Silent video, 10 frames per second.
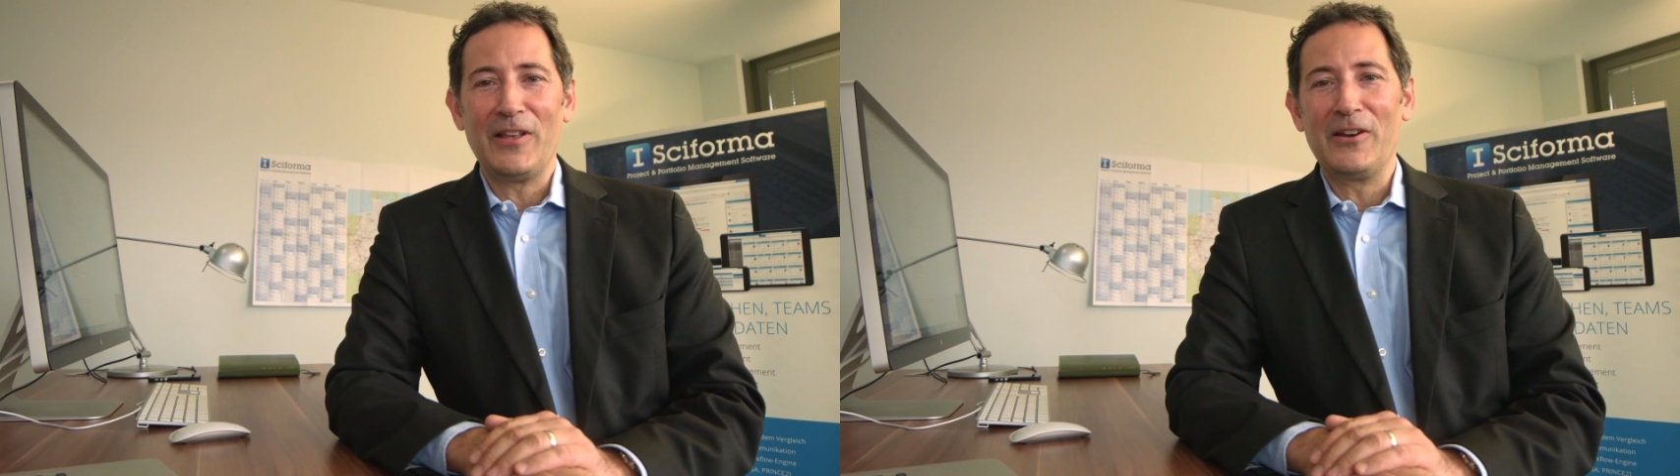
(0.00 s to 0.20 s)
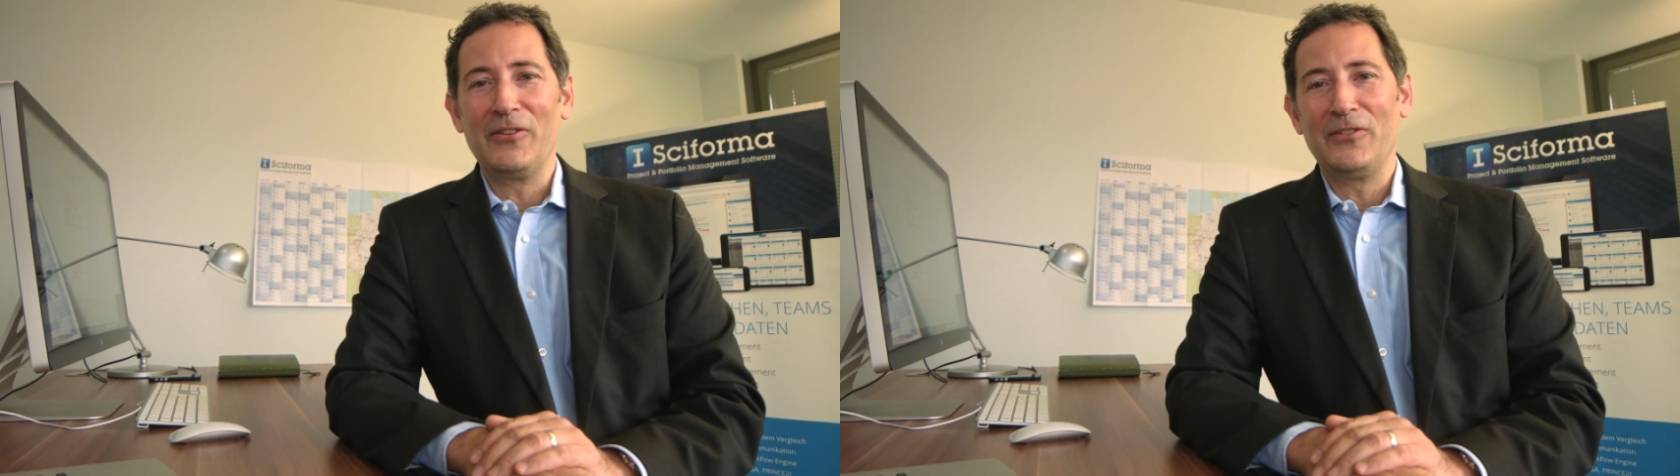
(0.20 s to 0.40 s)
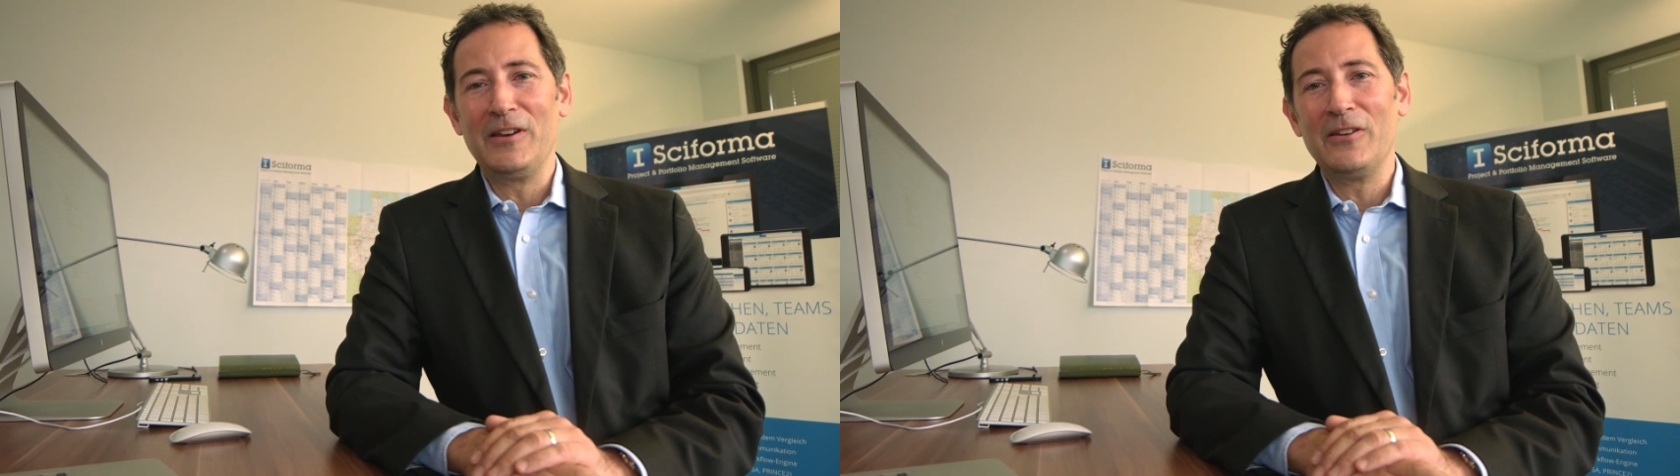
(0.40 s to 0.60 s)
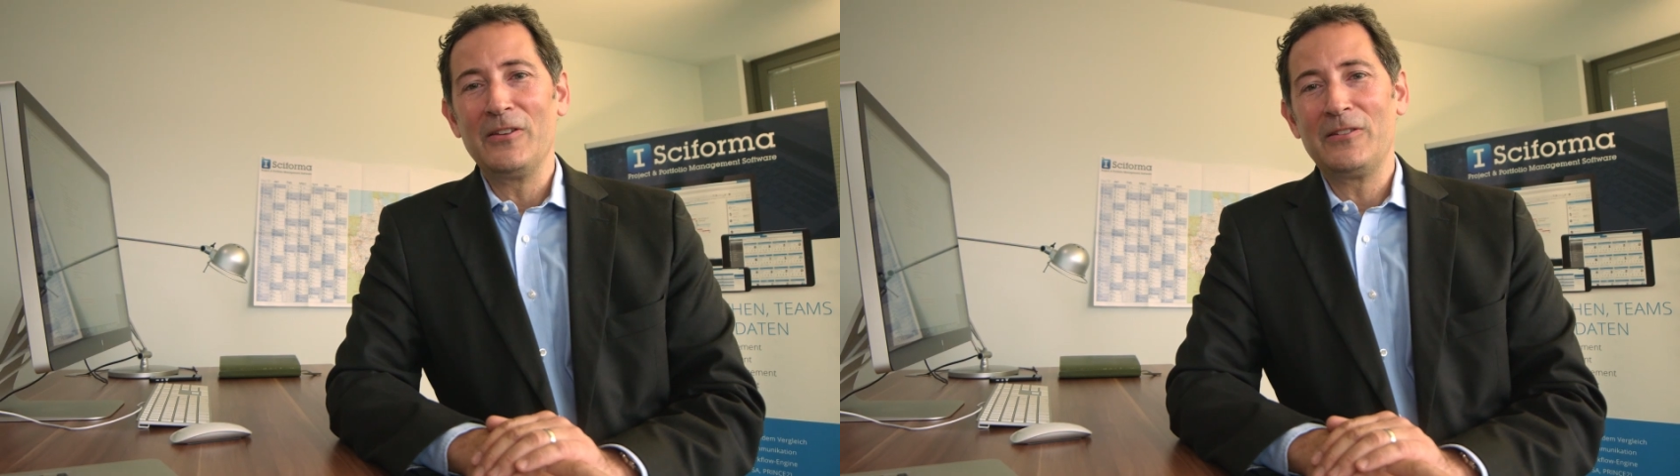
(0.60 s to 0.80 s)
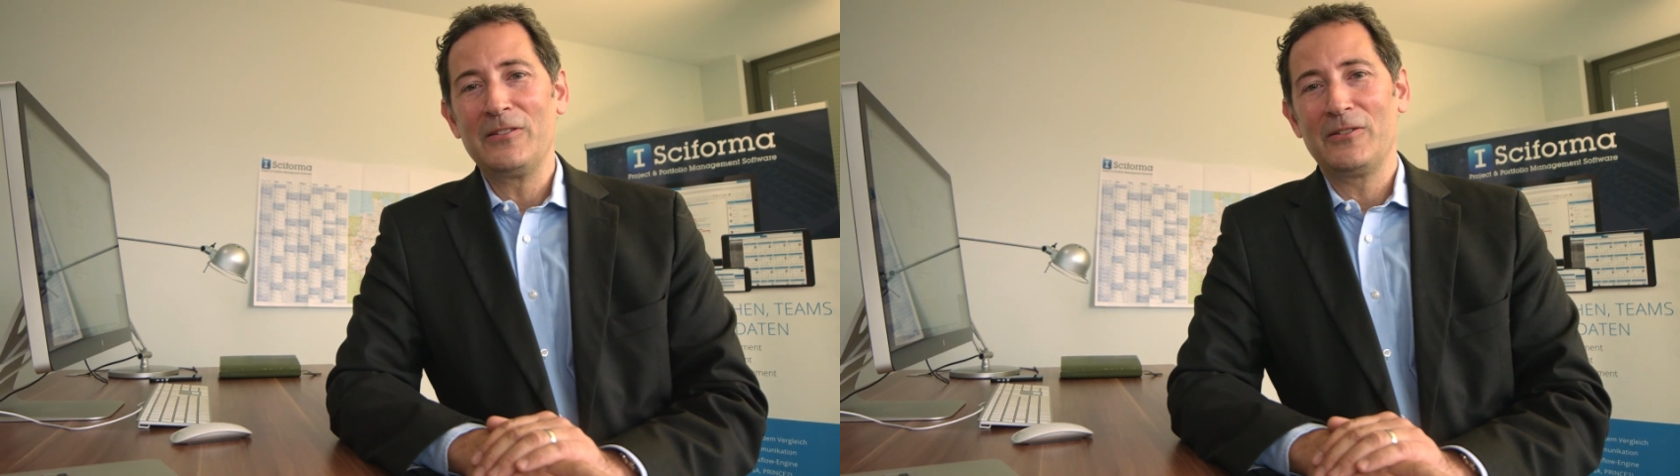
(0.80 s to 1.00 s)
that is
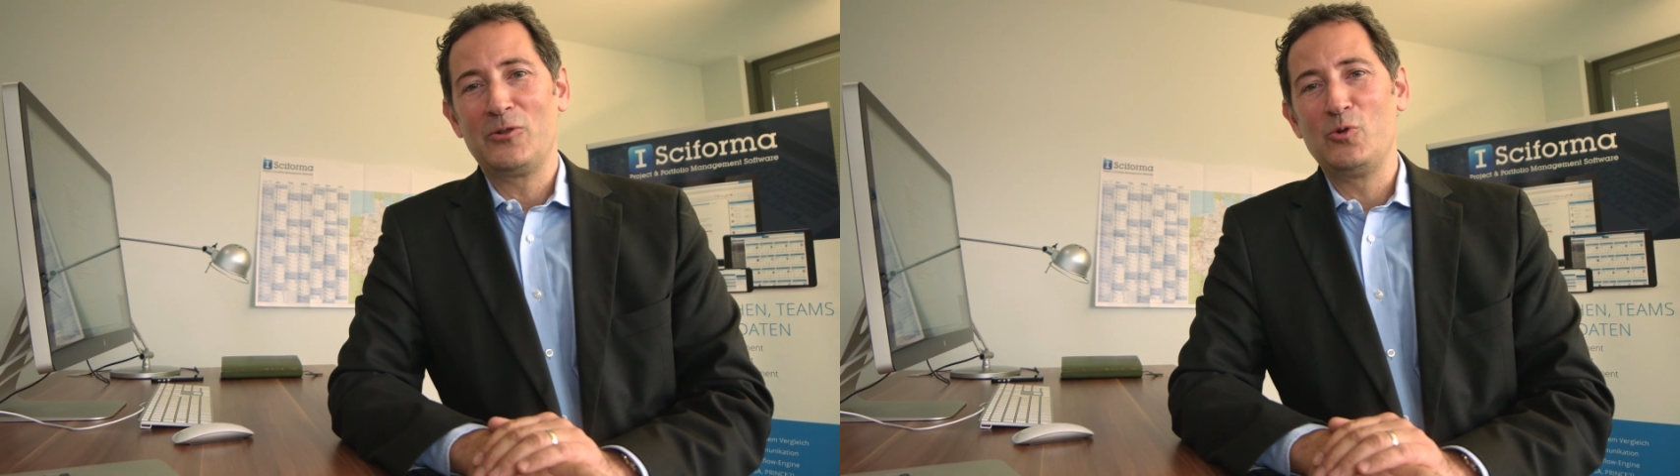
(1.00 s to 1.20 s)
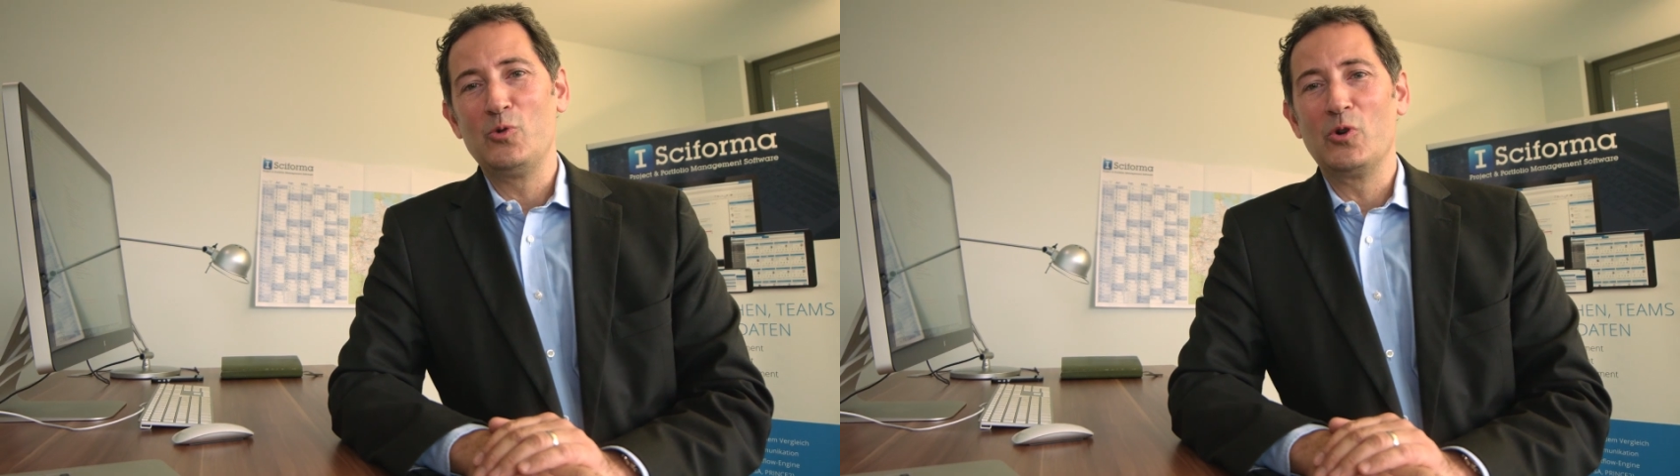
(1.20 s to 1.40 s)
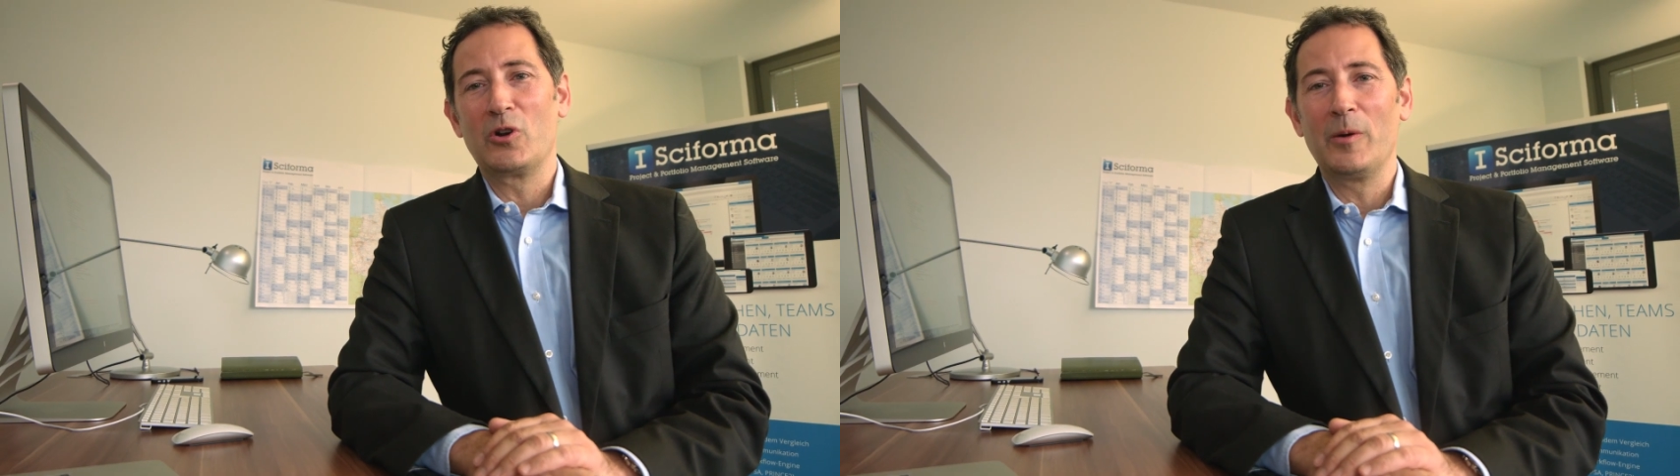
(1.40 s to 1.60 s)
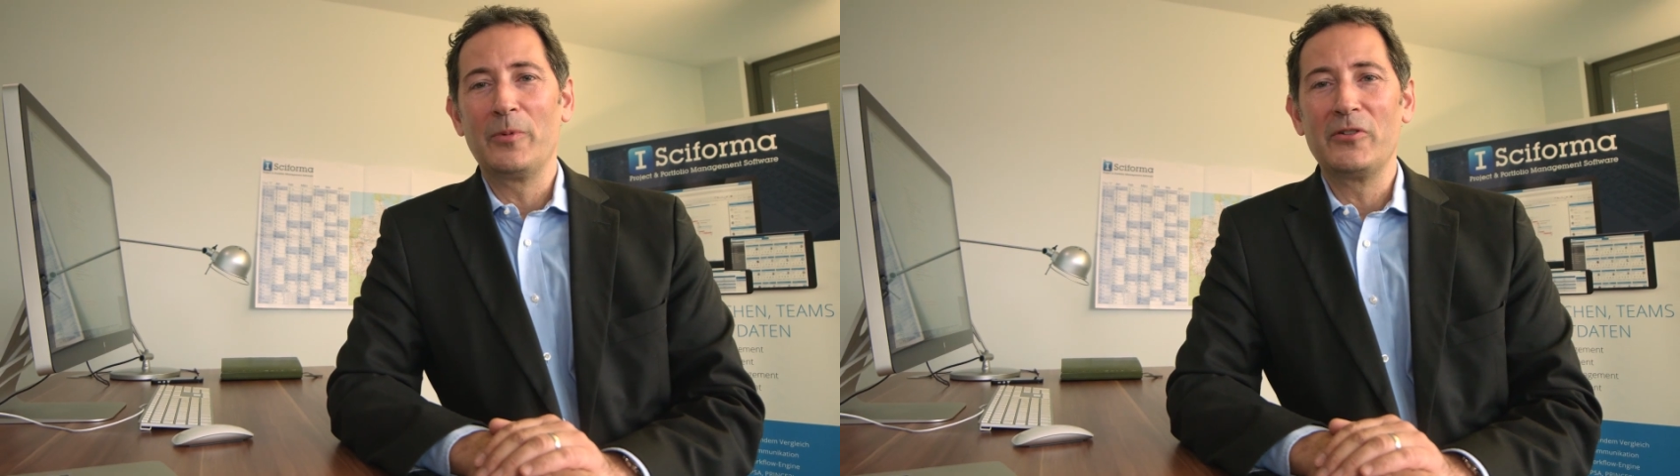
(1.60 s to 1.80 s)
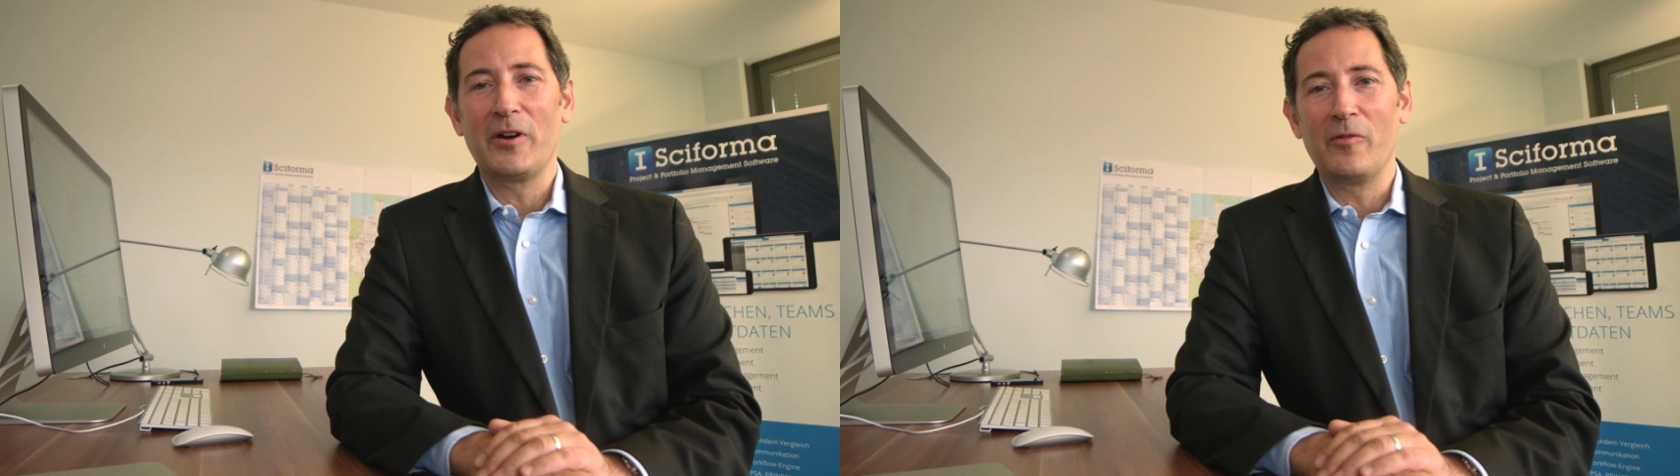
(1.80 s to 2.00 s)
needed to accomplish